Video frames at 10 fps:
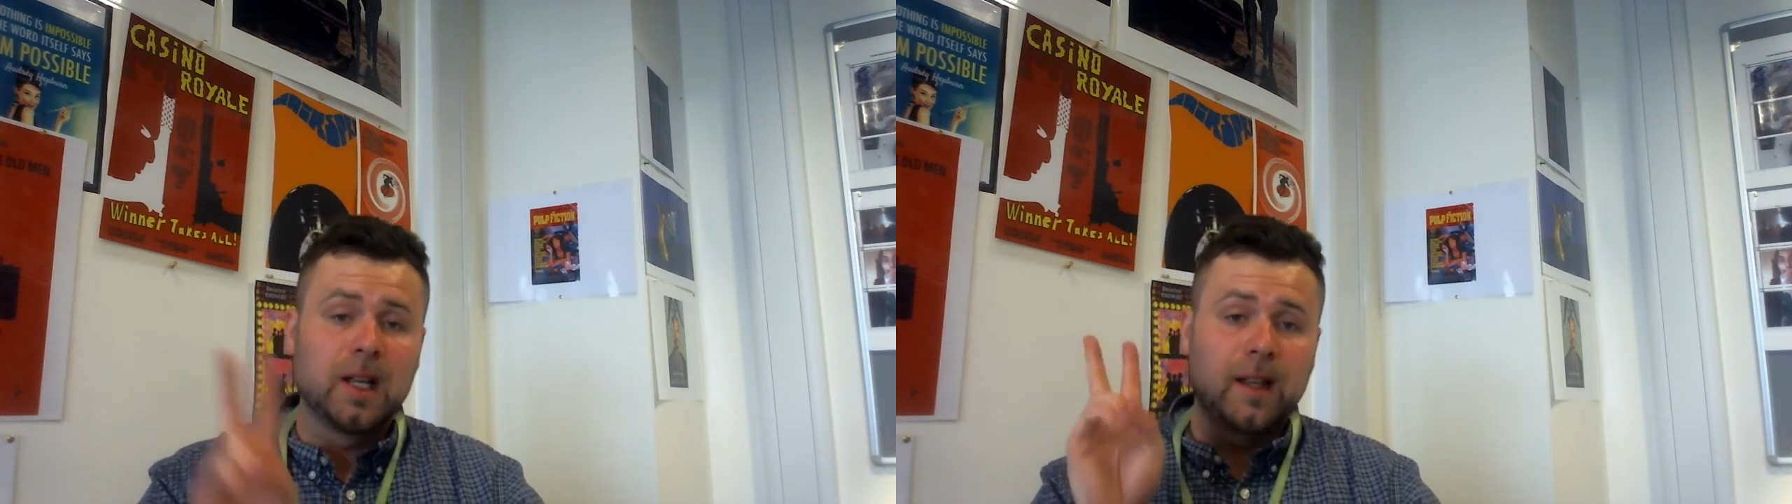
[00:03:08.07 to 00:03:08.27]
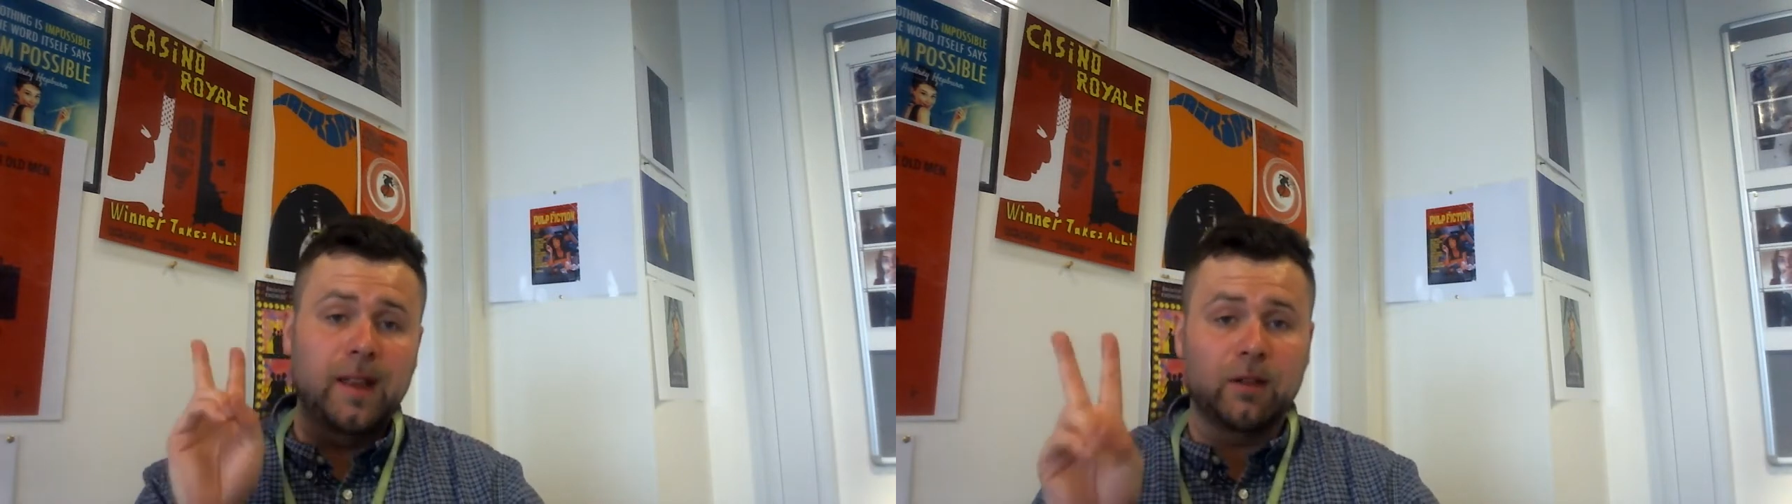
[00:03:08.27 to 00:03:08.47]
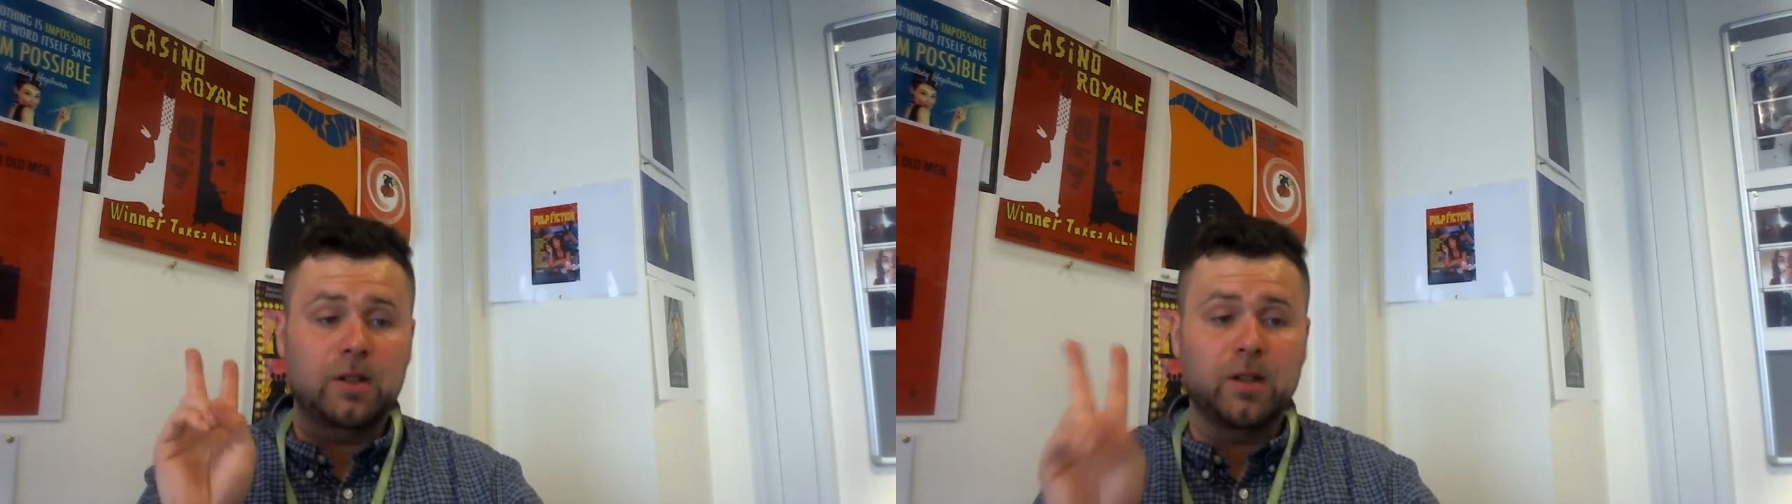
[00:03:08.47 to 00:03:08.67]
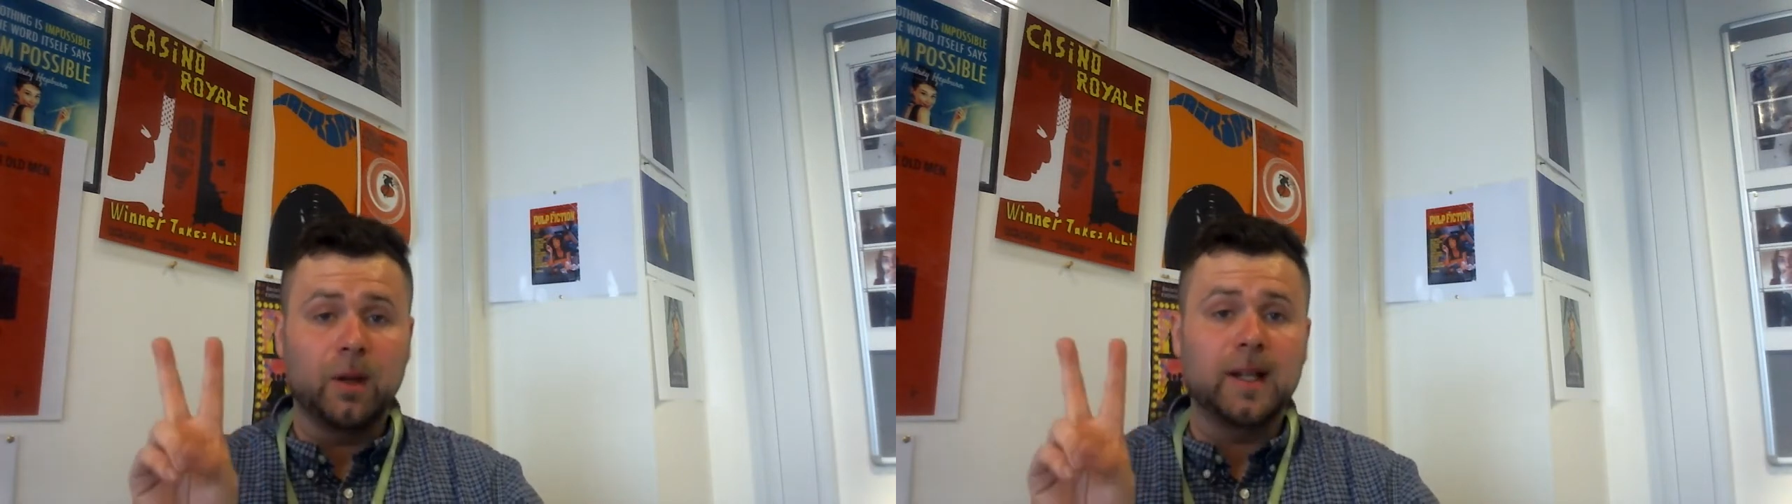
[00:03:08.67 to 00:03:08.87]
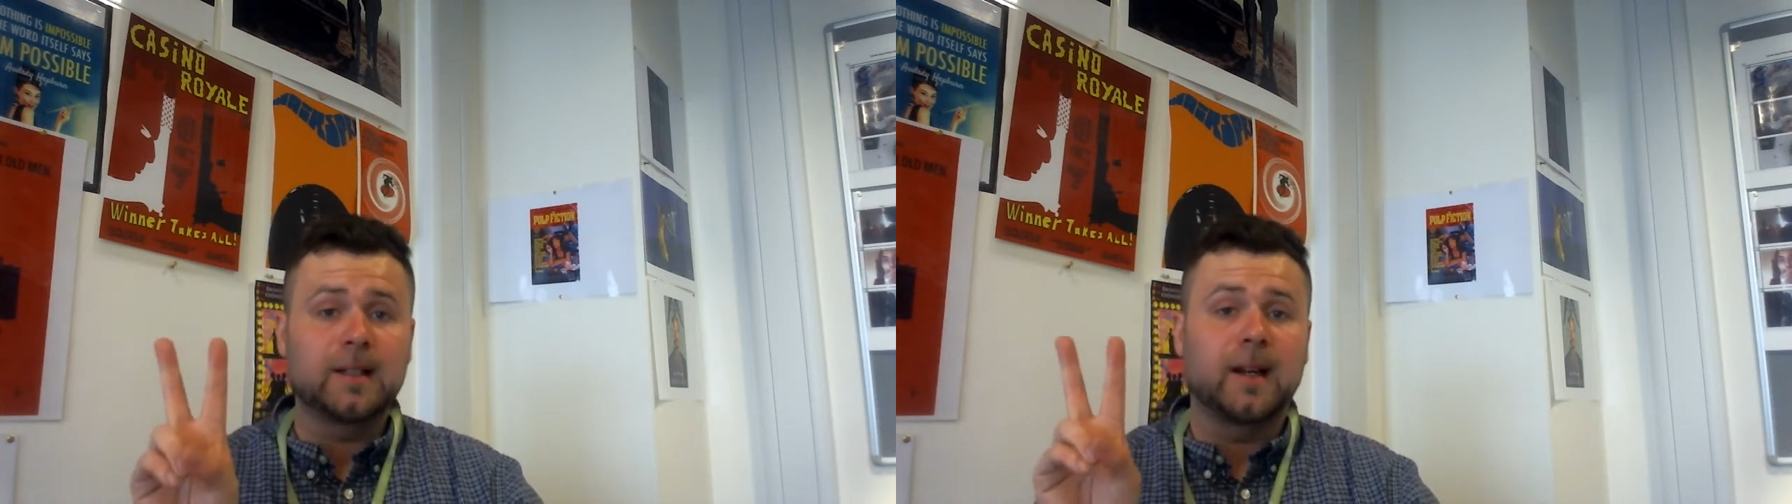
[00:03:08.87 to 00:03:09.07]
There are two
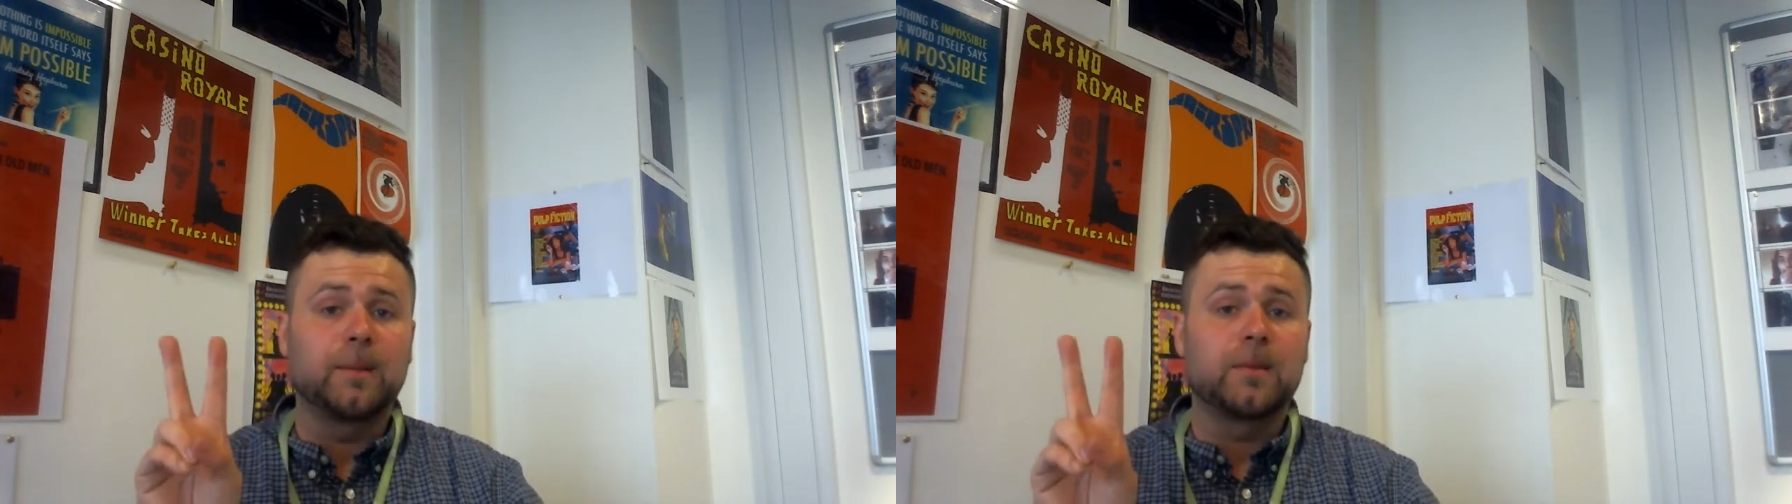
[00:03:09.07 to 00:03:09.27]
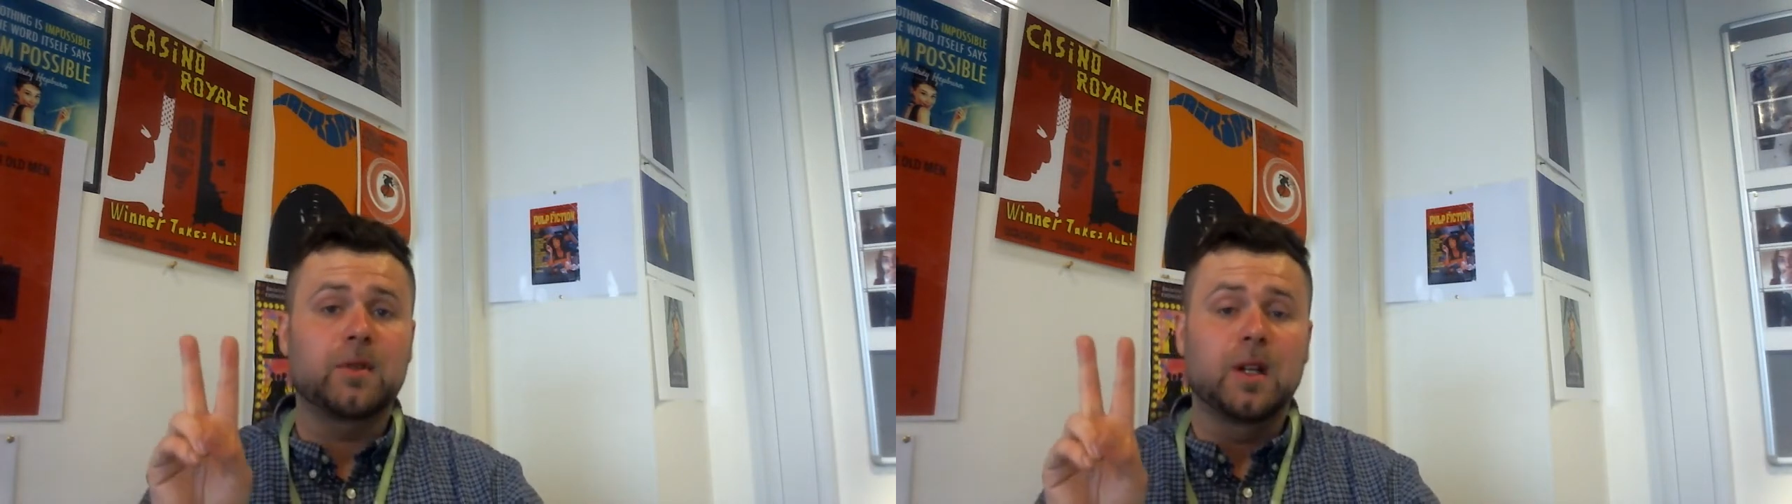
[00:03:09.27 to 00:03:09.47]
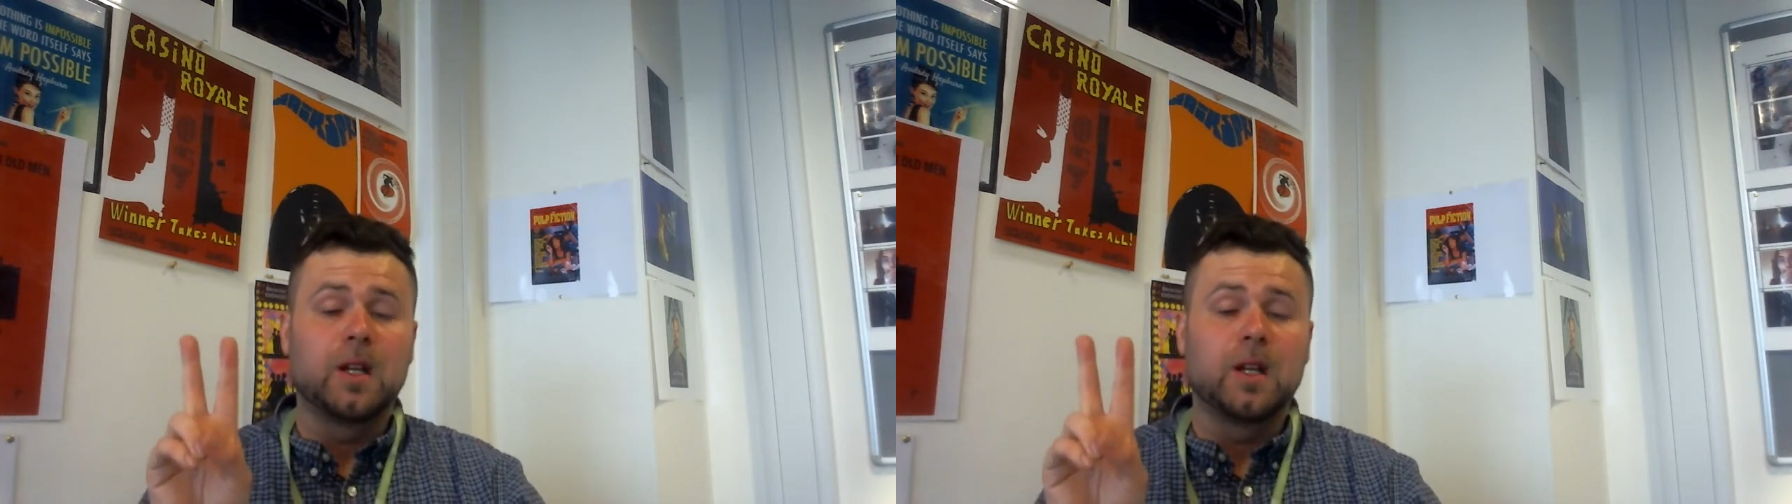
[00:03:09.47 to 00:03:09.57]
exams,